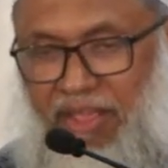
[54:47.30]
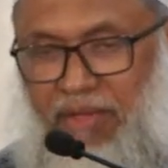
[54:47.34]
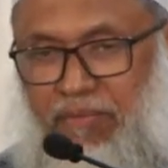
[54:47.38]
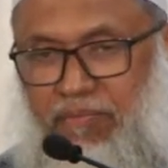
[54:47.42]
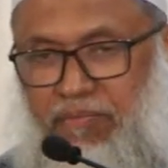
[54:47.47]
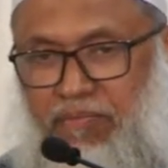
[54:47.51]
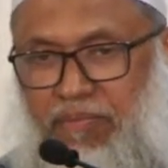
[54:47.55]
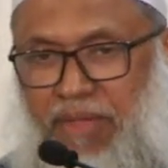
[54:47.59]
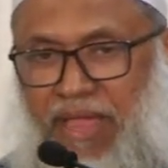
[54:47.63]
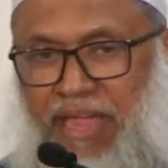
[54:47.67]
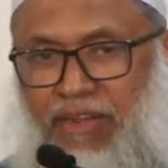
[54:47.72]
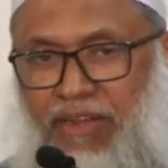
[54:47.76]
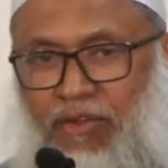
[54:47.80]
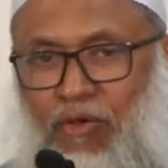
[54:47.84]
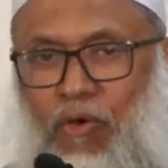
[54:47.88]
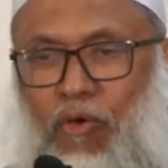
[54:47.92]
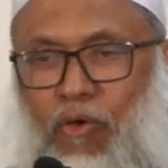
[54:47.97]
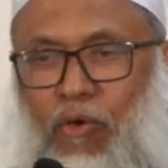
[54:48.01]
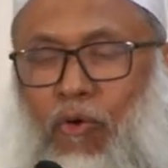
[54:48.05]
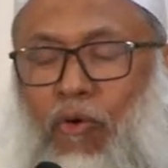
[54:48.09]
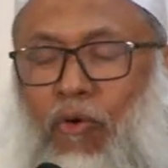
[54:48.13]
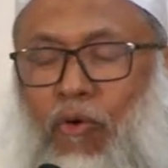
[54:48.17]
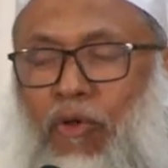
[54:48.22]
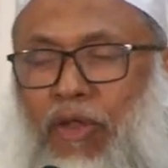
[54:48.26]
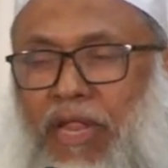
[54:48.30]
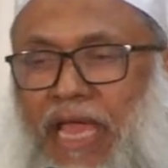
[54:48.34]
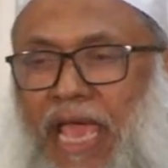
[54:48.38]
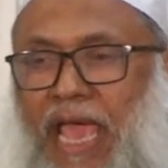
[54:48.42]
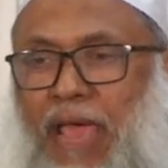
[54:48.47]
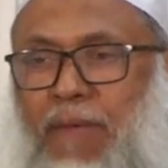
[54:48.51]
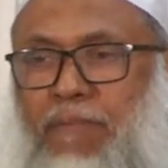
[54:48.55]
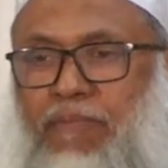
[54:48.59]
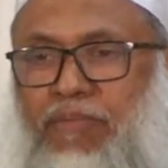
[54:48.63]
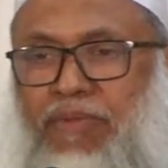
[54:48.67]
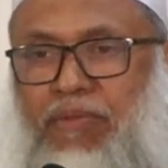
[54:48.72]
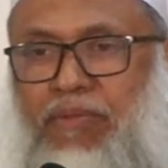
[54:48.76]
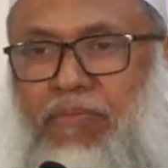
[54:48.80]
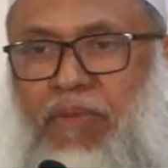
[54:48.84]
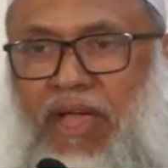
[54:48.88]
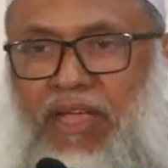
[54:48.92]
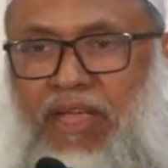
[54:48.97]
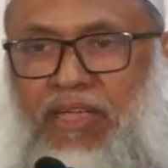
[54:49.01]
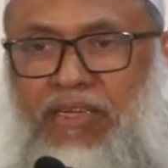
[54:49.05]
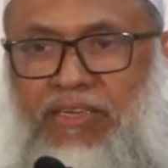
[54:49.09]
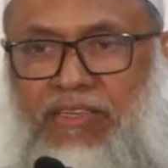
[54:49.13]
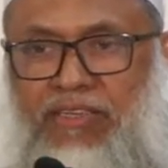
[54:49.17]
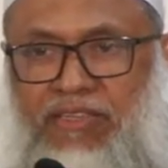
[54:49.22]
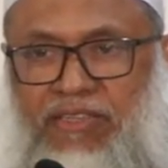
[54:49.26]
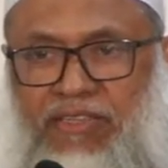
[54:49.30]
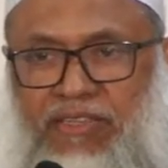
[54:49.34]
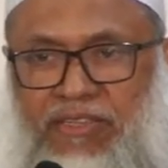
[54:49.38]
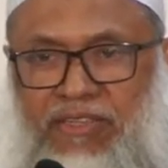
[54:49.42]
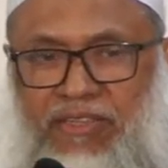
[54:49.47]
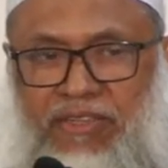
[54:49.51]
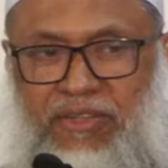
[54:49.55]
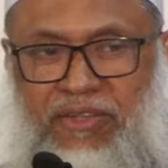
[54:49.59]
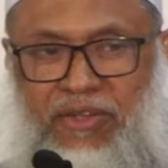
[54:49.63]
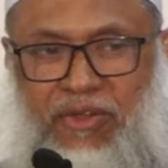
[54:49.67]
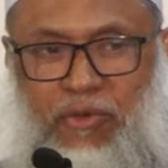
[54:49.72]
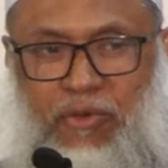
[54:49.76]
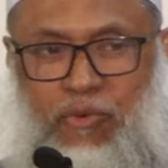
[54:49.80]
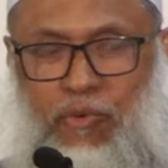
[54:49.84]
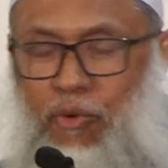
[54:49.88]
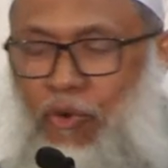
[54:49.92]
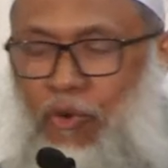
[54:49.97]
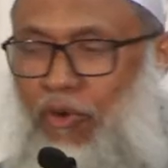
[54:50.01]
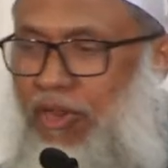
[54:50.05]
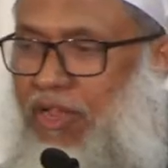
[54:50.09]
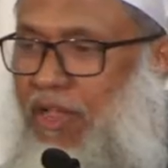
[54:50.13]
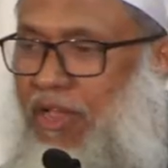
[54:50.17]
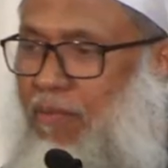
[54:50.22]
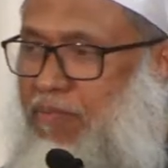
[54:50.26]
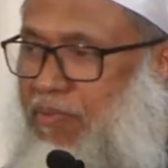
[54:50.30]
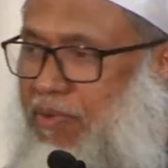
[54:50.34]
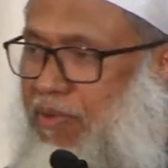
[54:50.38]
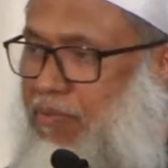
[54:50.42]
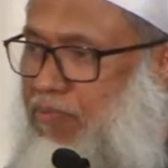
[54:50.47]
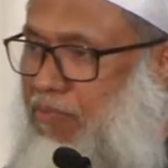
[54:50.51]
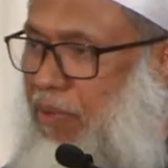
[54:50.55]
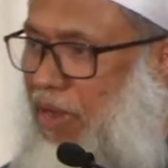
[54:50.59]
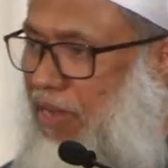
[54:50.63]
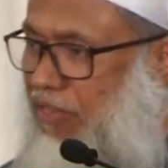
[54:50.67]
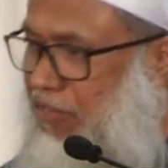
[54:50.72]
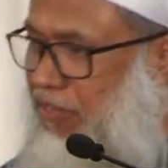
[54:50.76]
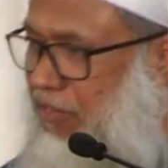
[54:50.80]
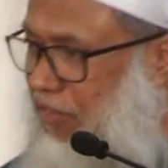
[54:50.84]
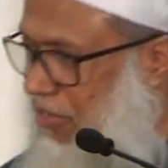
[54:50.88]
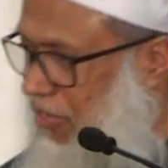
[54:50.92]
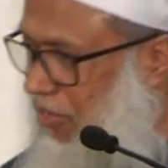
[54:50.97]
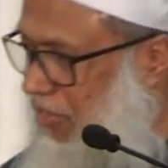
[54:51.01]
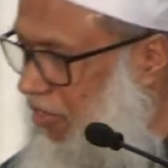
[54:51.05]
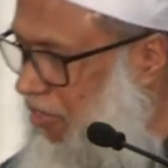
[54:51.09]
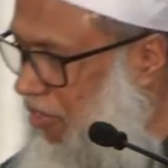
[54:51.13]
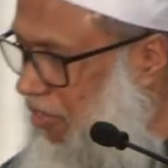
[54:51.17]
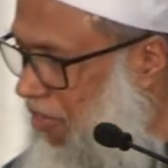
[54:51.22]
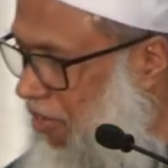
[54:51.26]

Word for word: made all empty buckets, all empty baskets,